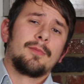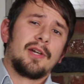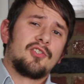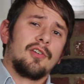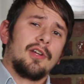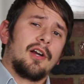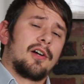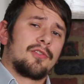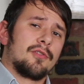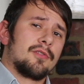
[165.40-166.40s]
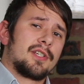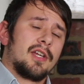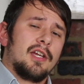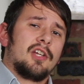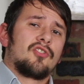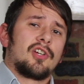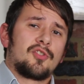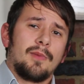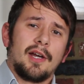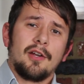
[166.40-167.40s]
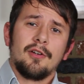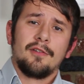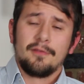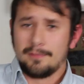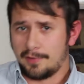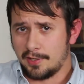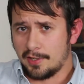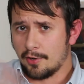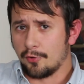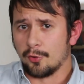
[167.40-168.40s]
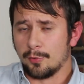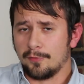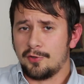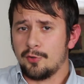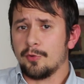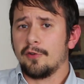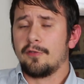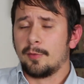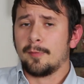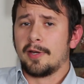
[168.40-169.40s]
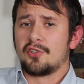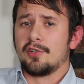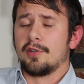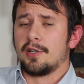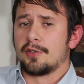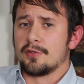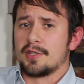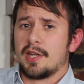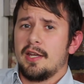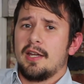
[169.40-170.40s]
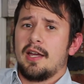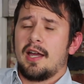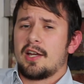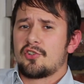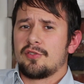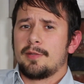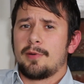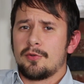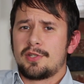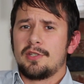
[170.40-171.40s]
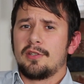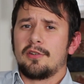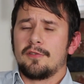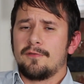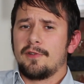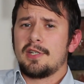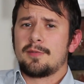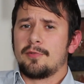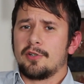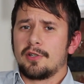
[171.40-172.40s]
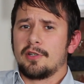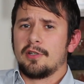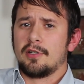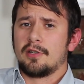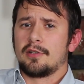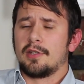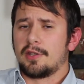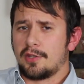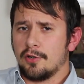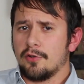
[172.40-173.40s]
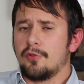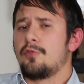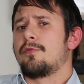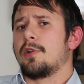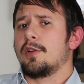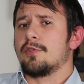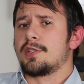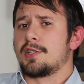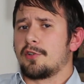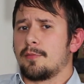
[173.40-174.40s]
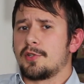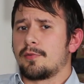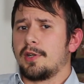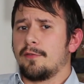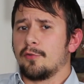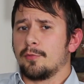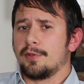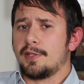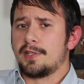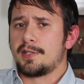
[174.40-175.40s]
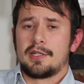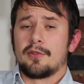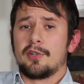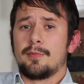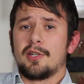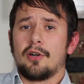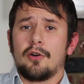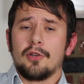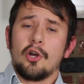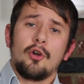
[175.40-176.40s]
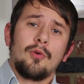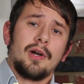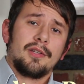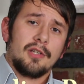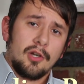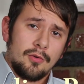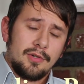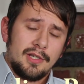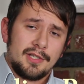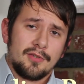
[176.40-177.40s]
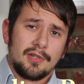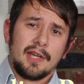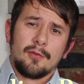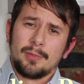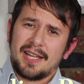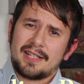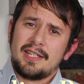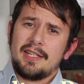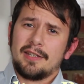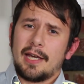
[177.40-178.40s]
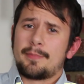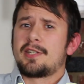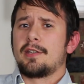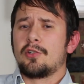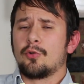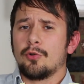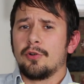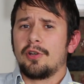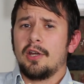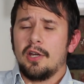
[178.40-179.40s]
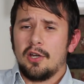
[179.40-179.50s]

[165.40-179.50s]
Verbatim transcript: with Imaginary Authors, Josh Meyer, the owner perfumer from Imaginary Authors, actually posted on Facebook that their new fragrance is almost ready for release. It's going to be called Oh Unknown. It's going to have a black tea and lapsang accord,